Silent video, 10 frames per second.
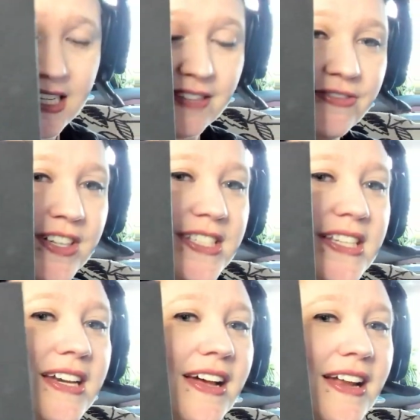I fussy
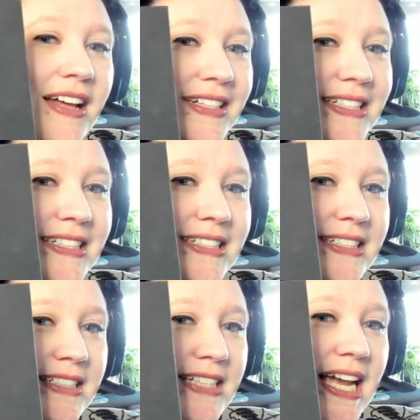cut a
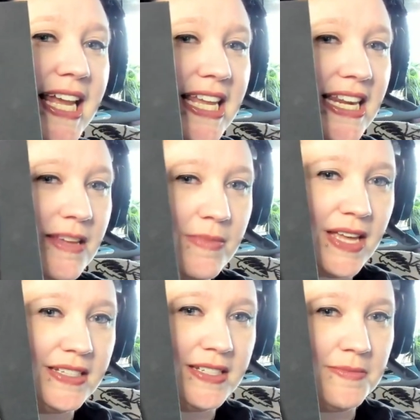tiny
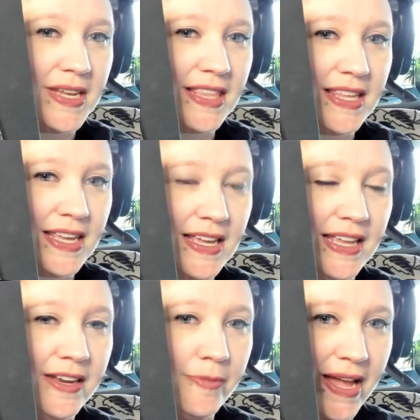bit to make the
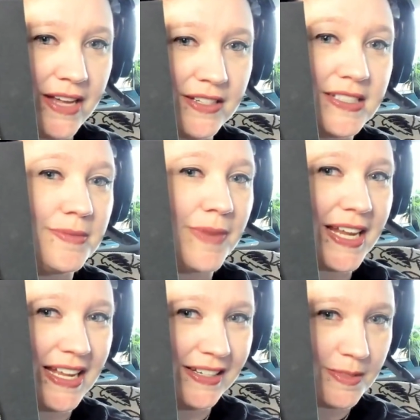end match because my
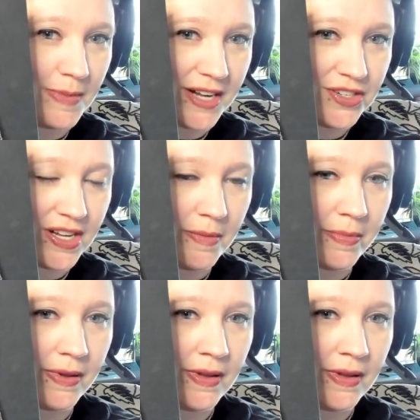ends matched up.